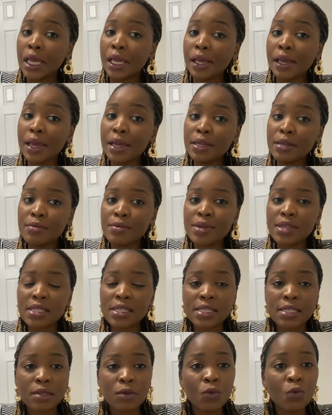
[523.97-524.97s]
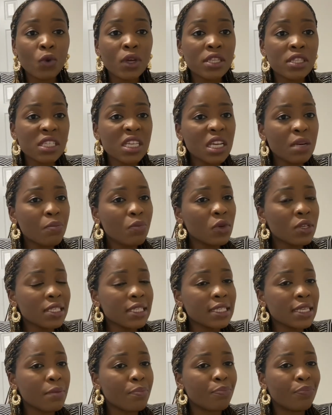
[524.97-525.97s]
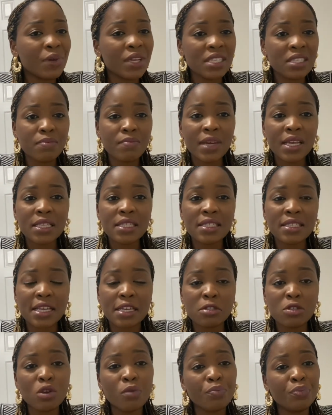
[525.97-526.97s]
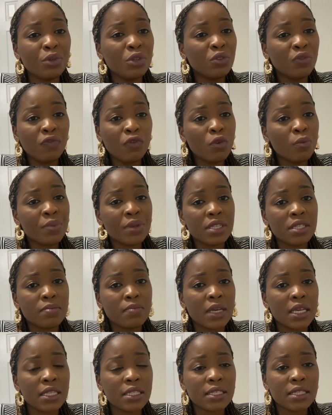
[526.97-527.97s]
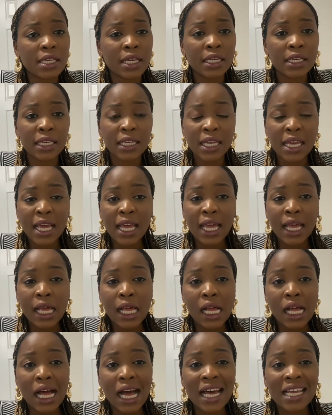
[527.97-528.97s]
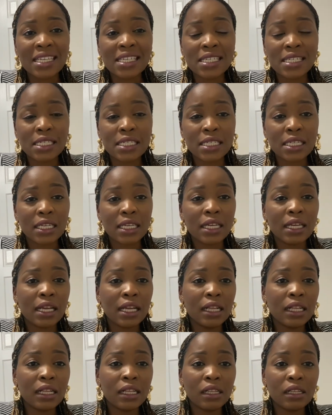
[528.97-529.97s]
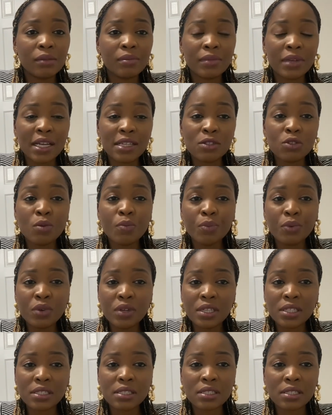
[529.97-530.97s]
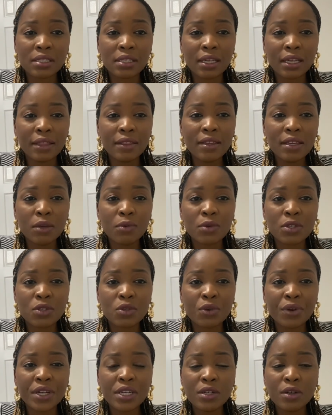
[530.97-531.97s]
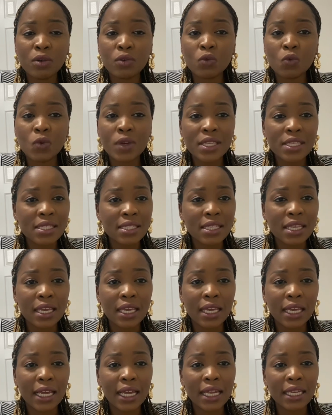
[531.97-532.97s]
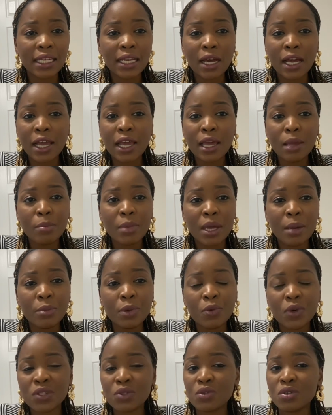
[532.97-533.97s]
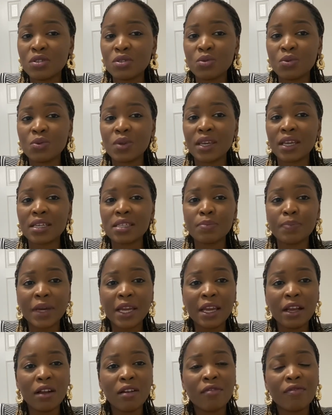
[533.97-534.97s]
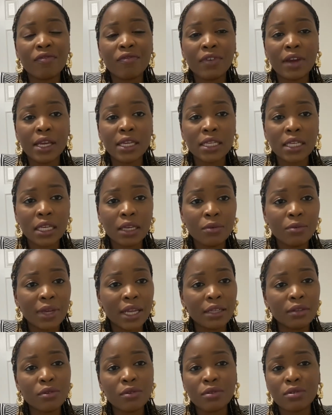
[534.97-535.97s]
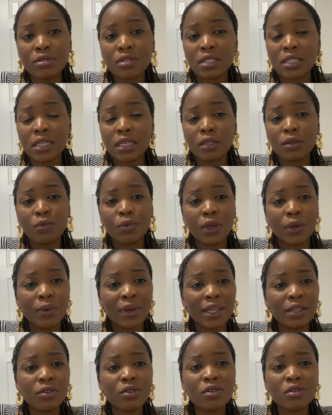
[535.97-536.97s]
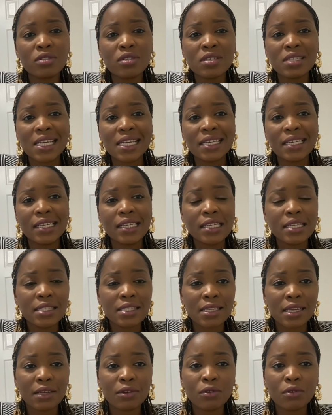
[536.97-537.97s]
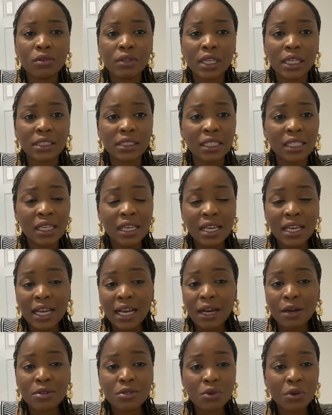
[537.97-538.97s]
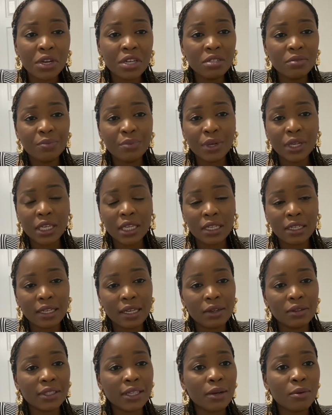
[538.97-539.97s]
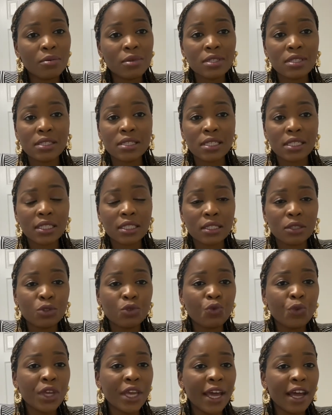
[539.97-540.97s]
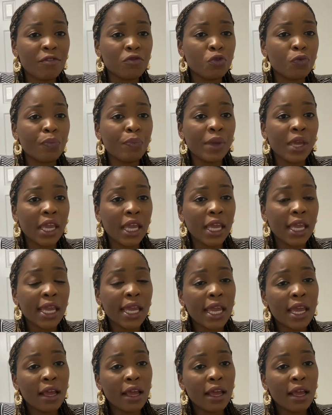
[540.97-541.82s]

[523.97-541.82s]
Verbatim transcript: Anyways, we're seeing mostly basements. I saw beautiful basements and at um, at some point, I think it was already on Wednesday, and our Airbnb was going to expire on Friday. We had not gotten anywhere. We had not gotten any leads and all that. I was already breaking down. Now, what's this? Do we have to pay